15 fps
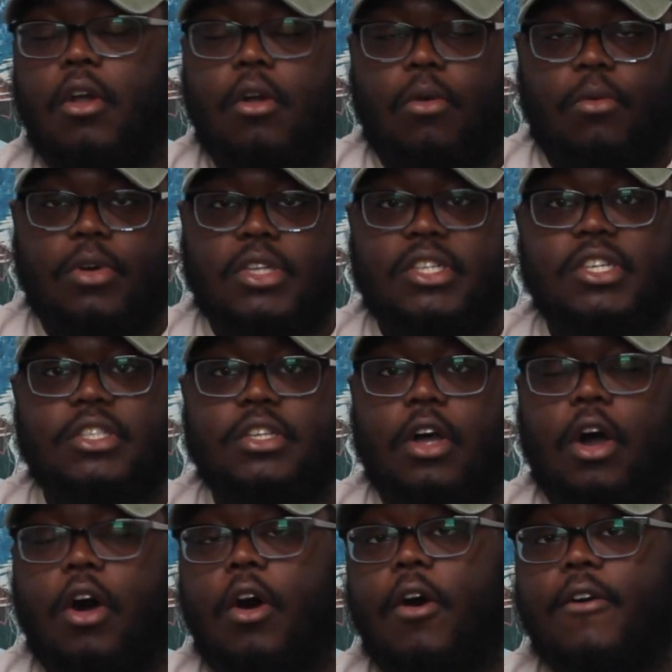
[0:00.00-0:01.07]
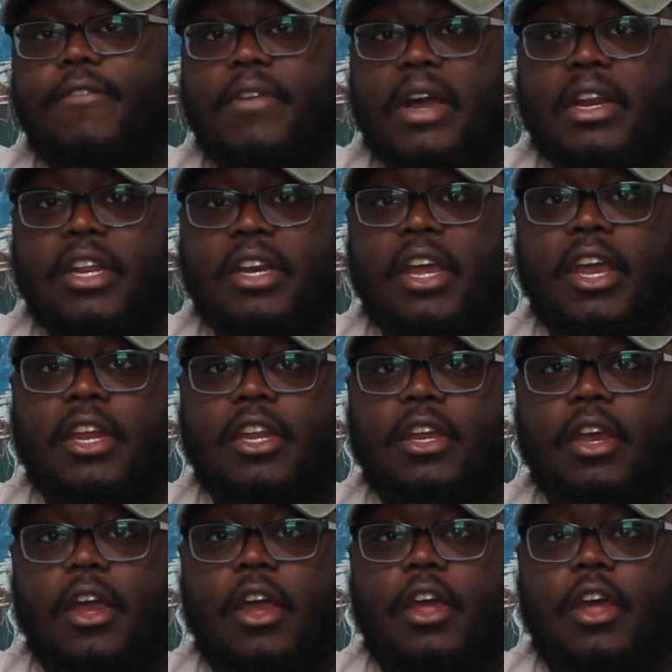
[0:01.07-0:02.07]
which is all fine and dandy.